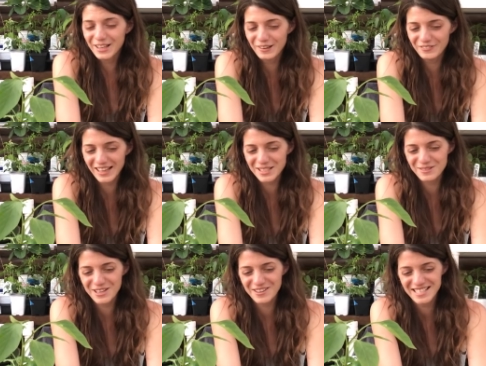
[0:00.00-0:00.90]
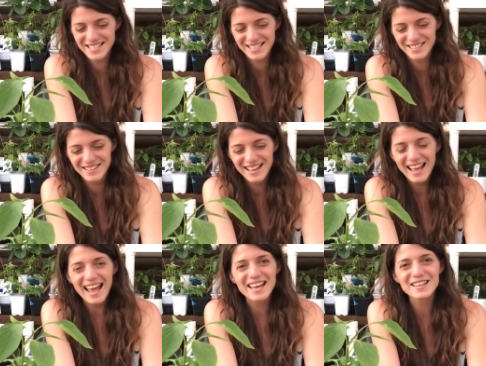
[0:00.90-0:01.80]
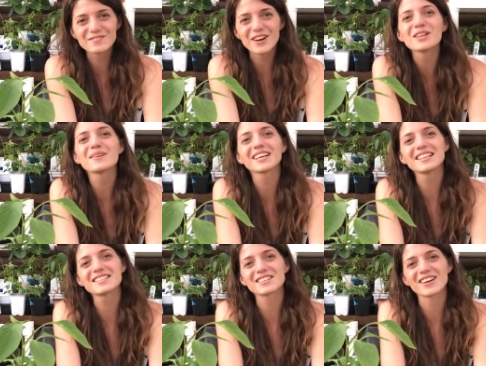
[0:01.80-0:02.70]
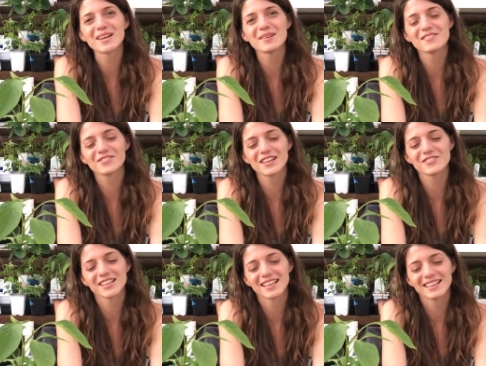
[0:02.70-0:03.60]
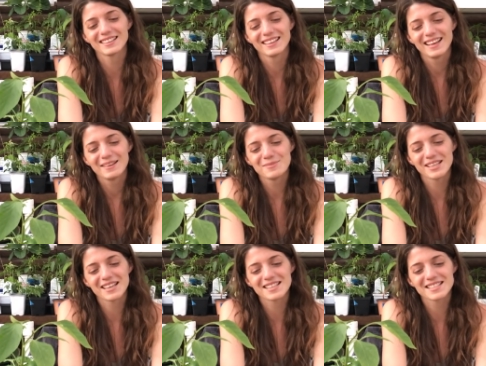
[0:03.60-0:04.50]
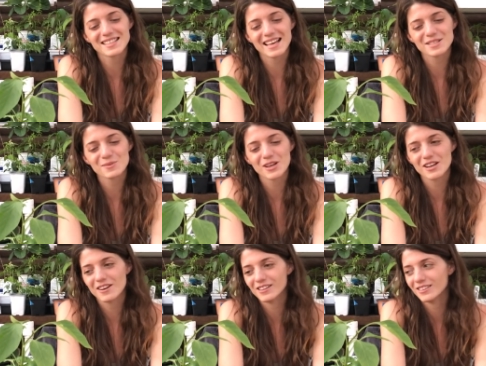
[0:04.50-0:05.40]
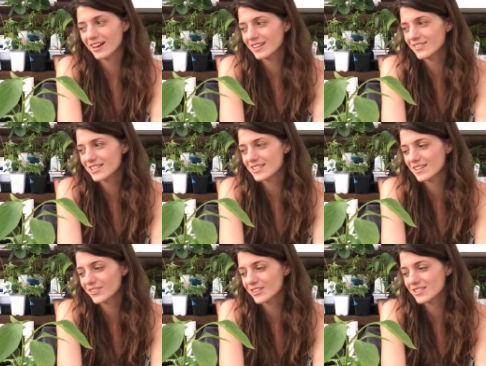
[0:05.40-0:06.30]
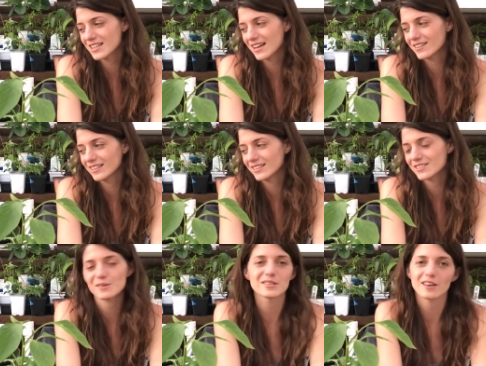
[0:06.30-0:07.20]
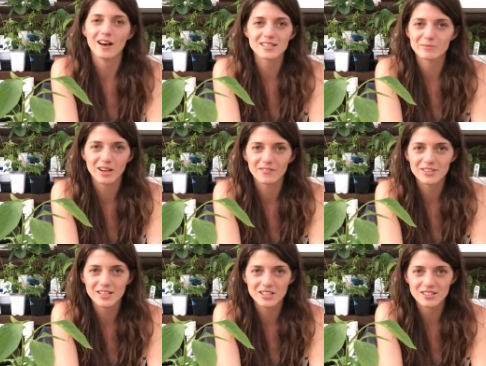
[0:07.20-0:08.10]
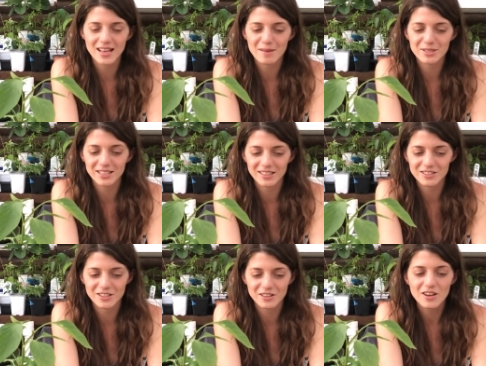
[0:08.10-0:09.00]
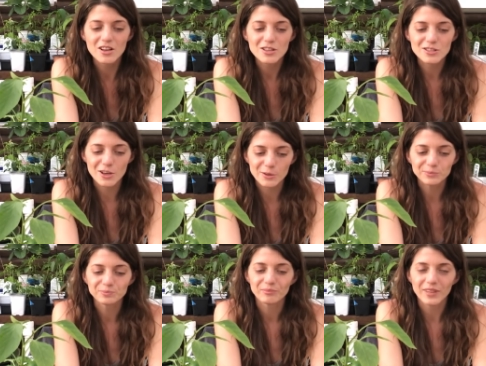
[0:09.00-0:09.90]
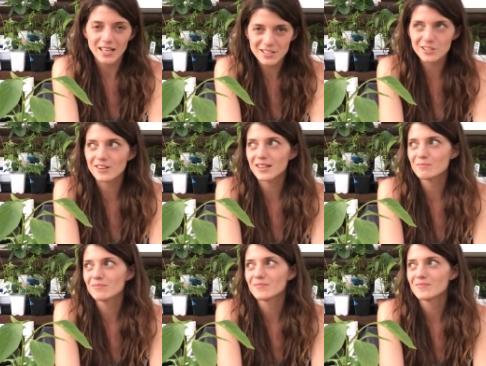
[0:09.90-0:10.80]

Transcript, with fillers: if that's what you're into, and follow me on Instagram at FlavorKit because that's where a lot of this stuff goes down and there's always awesome conversations happening there too. So, Instagram,